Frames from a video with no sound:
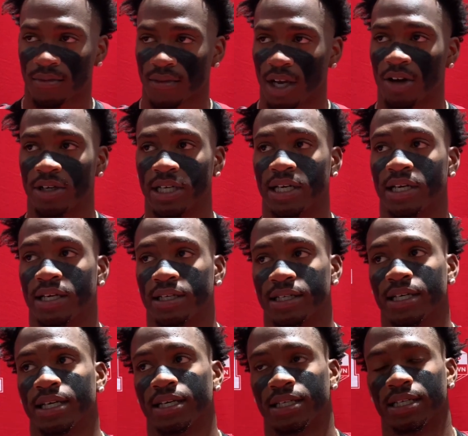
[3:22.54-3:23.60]
Oh
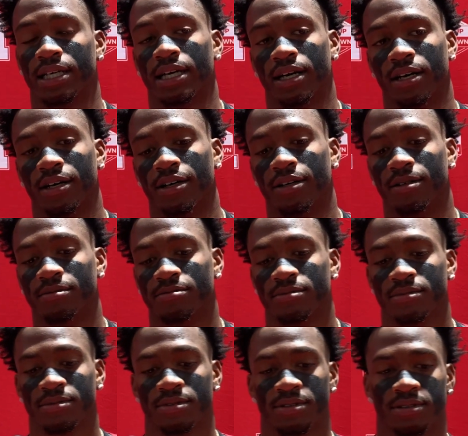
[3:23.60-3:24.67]
yeah.
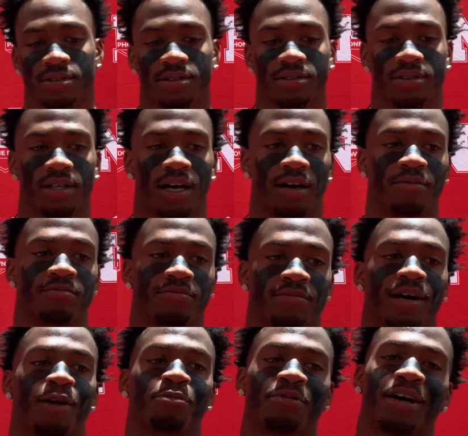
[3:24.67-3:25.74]

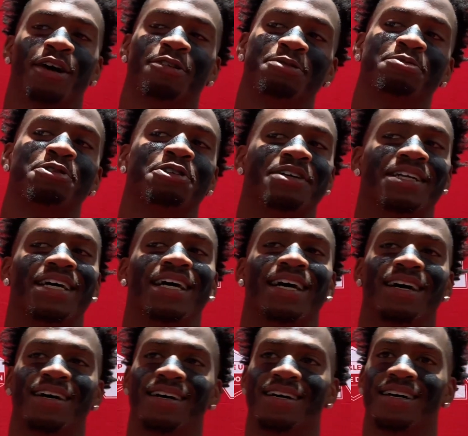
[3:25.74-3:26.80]
I'm comfortable with
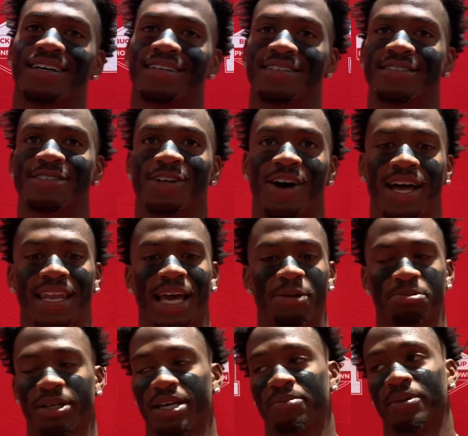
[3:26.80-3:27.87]
that. You know, I like
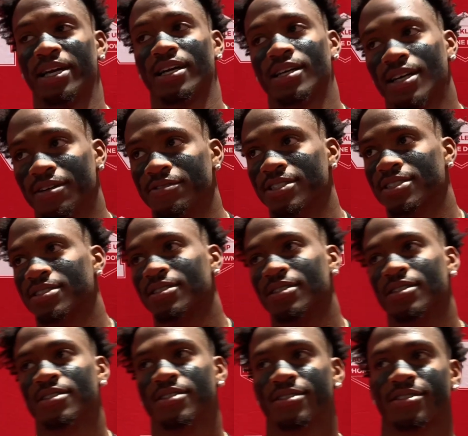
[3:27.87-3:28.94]
playing man coverage,
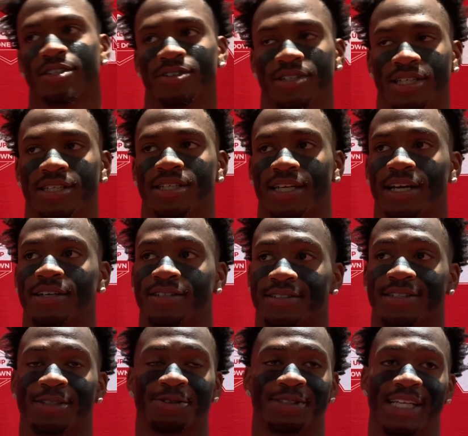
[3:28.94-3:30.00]
so yeah, that
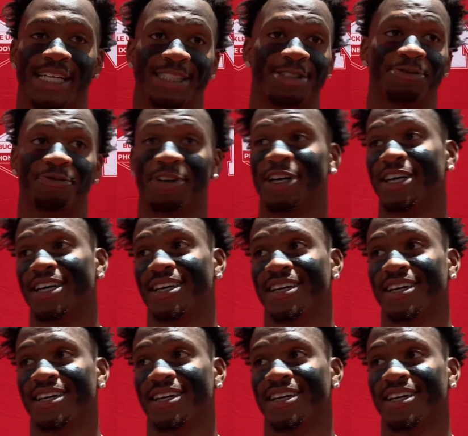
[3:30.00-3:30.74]
it was actually fun.